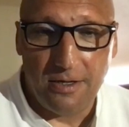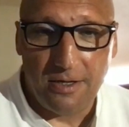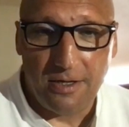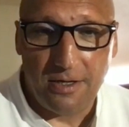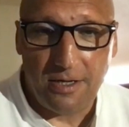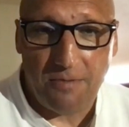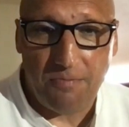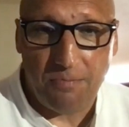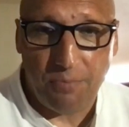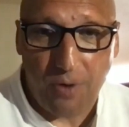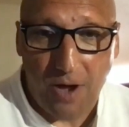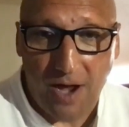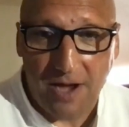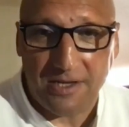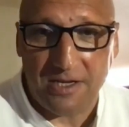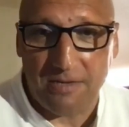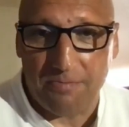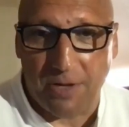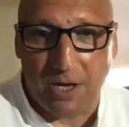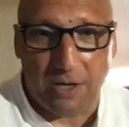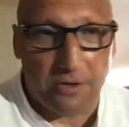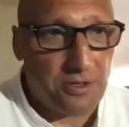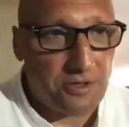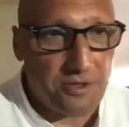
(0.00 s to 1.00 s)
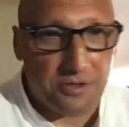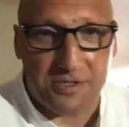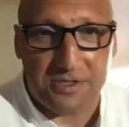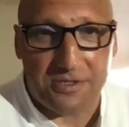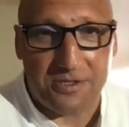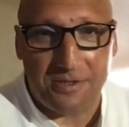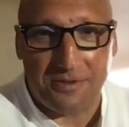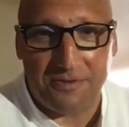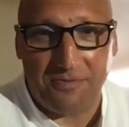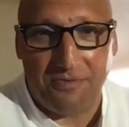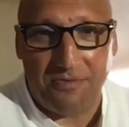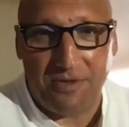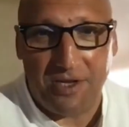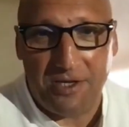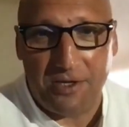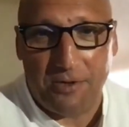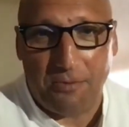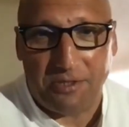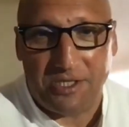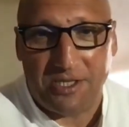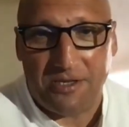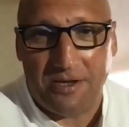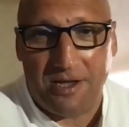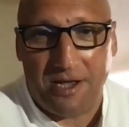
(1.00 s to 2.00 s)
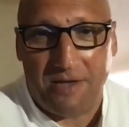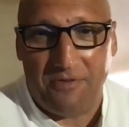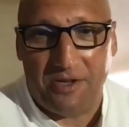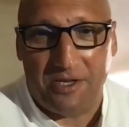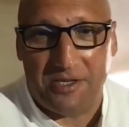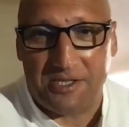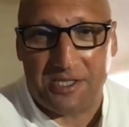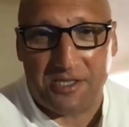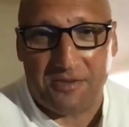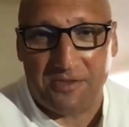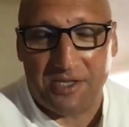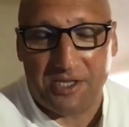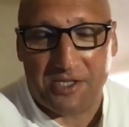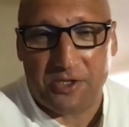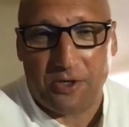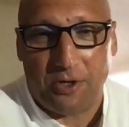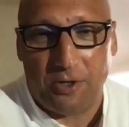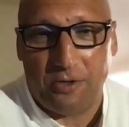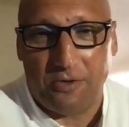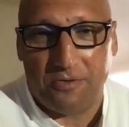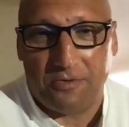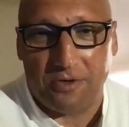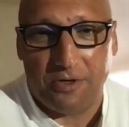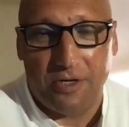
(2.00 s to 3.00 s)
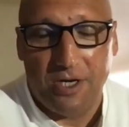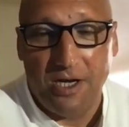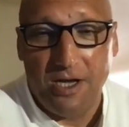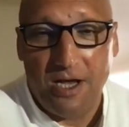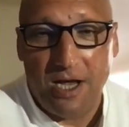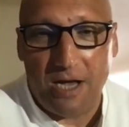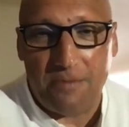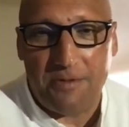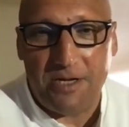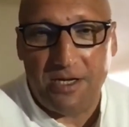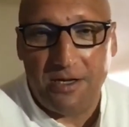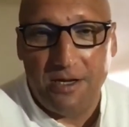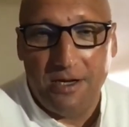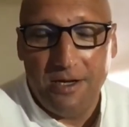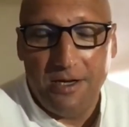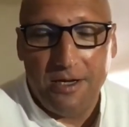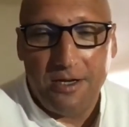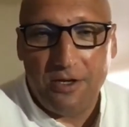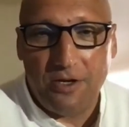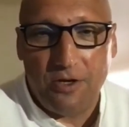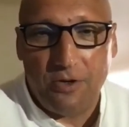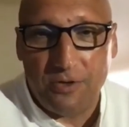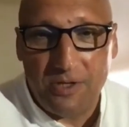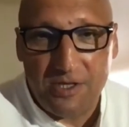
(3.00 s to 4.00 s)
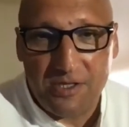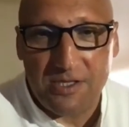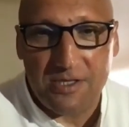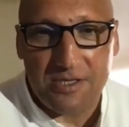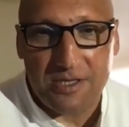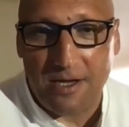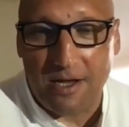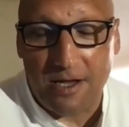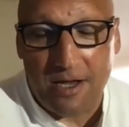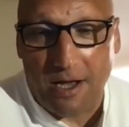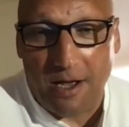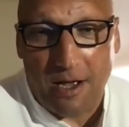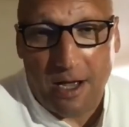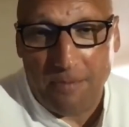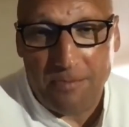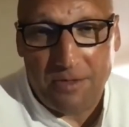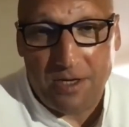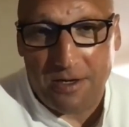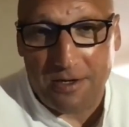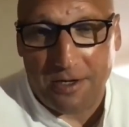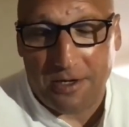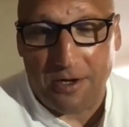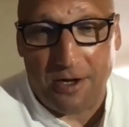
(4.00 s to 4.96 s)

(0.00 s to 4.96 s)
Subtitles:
He bragged about it. There's video evidence of this all over. I mean, I'm not a